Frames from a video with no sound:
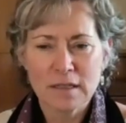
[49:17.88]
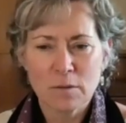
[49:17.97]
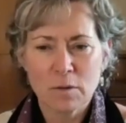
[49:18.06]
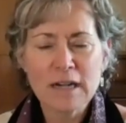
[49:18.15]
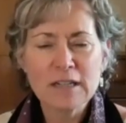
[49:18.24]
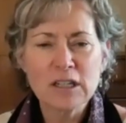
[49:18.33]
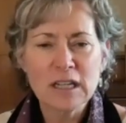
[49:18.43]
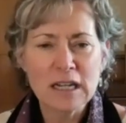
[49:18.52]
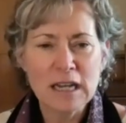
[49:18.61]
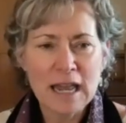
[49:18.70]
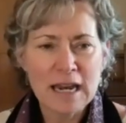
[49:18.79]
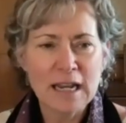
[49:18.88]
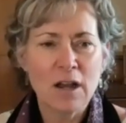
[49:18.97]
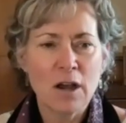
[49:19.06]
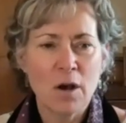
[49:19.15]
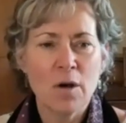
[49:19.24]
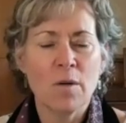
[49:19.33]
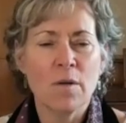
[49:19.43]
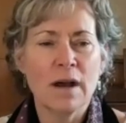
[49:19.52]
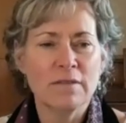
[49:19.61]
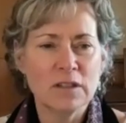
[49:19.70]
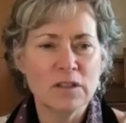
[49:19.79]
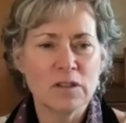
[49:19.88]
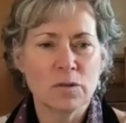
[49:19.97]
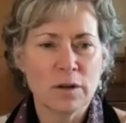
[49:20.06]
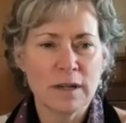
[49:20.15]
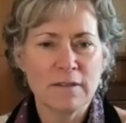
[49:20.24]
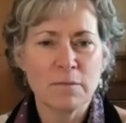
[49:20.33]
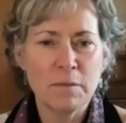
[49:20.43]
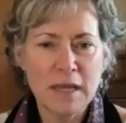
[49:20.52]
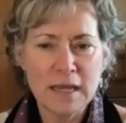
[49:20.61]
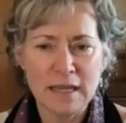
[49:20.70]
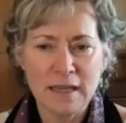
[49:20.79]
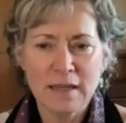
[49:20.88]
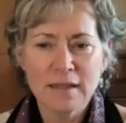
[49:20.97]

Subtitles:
We're actually letting go of the story of me.